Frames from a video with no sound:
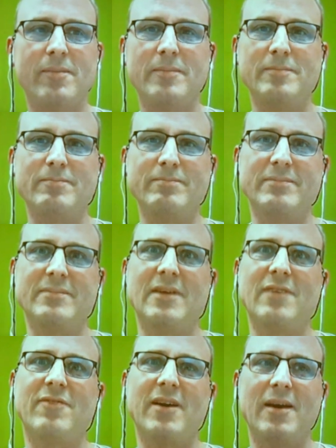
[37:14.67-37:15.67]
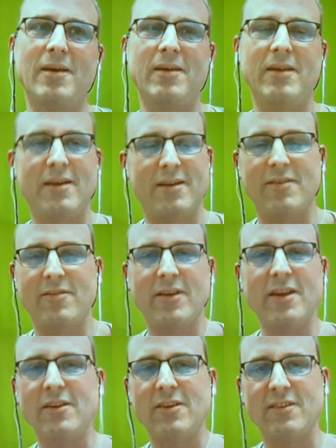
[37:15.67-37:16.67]
if, I, uh, if I need to
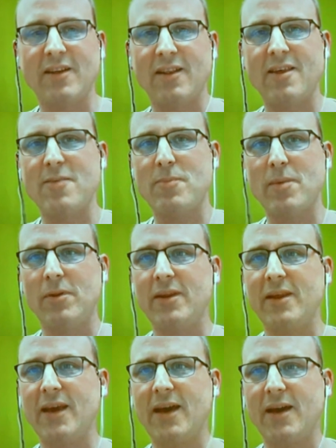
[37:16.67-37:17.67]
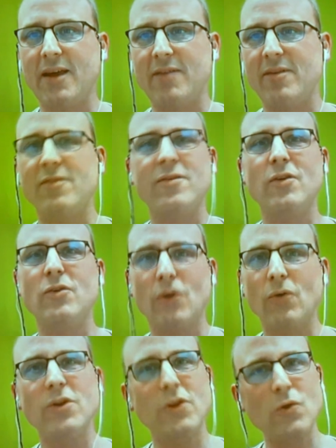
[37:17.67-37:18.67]
tell these people, yeah, if, if you don't
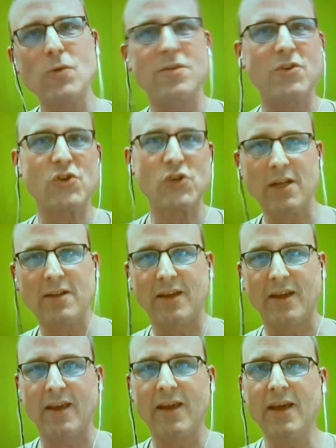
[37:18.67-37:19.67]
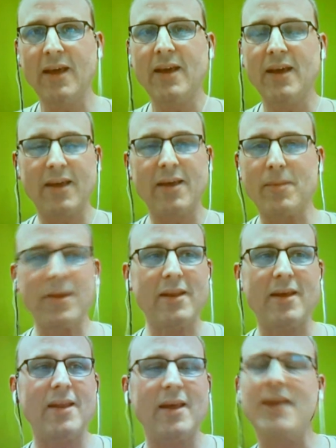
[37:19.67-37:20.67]
use the shielding, I mean, it,
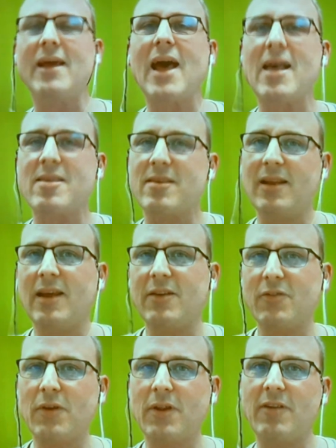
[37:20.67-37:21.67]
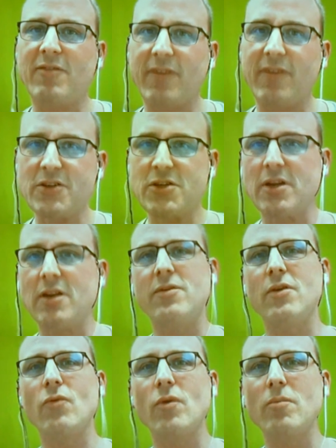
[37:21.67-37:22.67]
it has an electrical function. If you
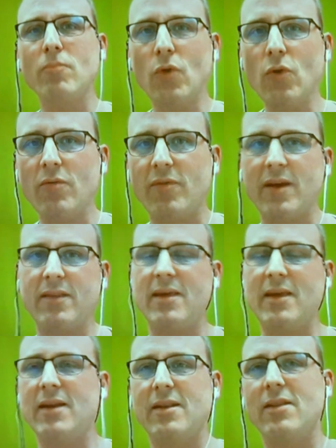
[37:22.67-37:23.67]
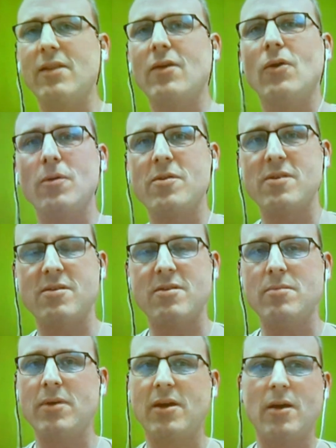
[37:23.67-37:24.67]
remove it, then the whole system
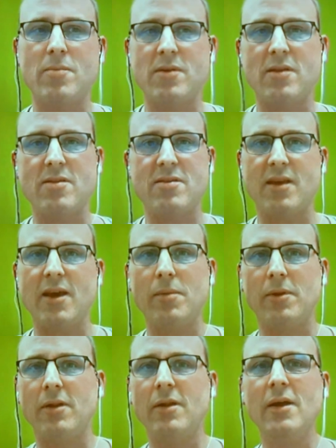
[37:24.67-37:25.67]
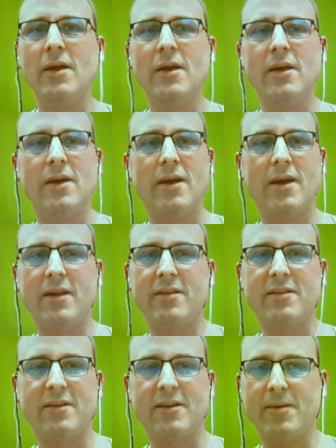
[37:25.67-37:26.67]
becomes unstable and
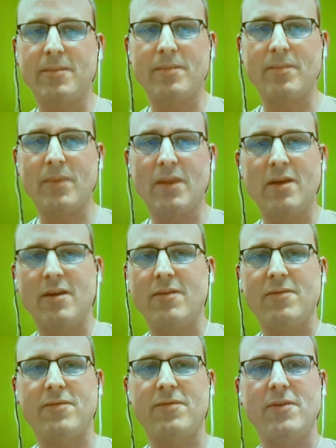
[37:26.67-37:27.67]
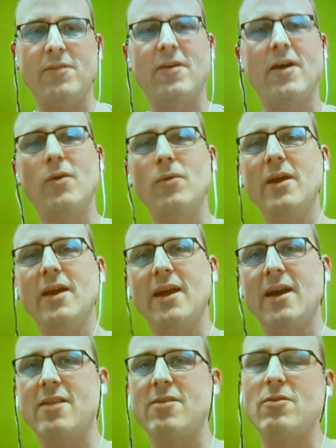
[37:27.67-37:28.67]
um, if if I only get
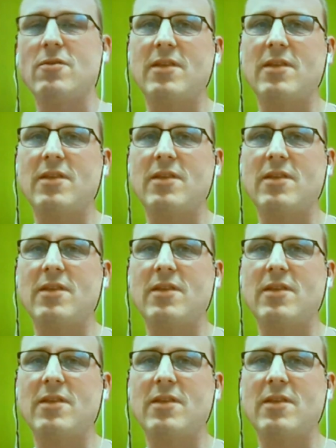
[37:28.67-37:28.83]
answers like